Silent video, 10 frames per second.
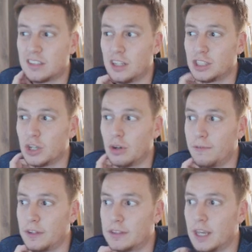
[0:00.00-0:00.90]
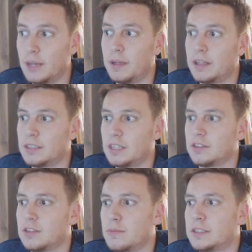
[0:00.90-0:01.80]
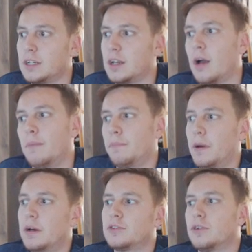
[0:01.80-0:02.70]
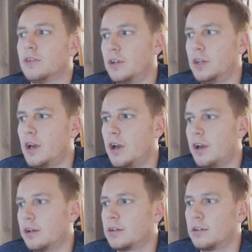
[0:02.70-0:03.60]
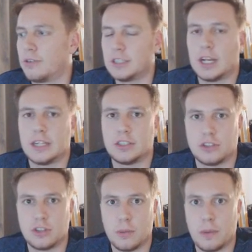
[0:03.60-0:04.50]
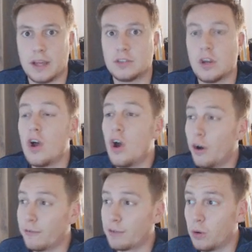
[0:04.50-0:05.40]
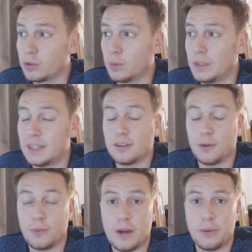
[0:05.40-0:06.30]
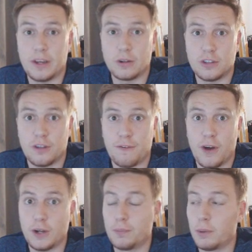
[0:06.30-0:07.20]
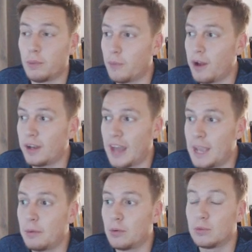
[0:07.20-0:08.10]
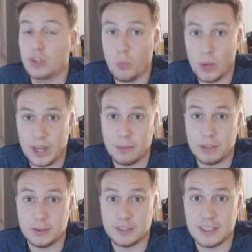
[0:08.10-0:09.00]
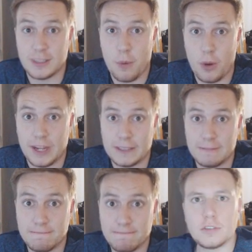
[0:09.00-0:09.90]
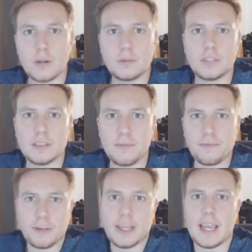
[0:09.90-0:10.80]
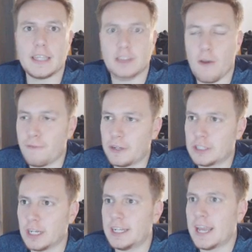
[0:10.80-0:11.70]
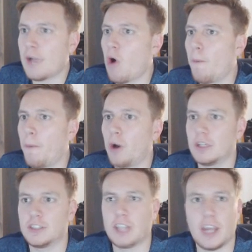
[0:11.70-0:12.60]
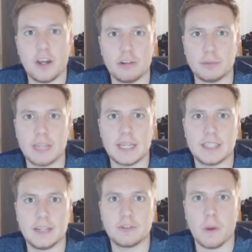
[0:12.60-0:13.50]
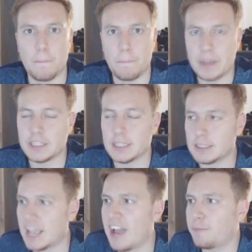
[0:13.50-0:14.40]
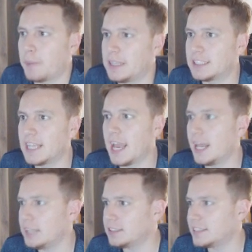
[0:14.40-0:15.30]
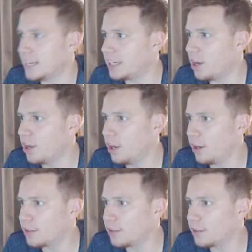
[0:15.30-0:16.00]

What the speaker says: Excellent showing for the team in the season's domestic cup. Pass on the congratulations to the players. Of course, we did do well. We got to the final, but we weren't able to win it, which was disappointing. So, Season 3 is officially now upon us, and our objectives and budgets have been set. Let's take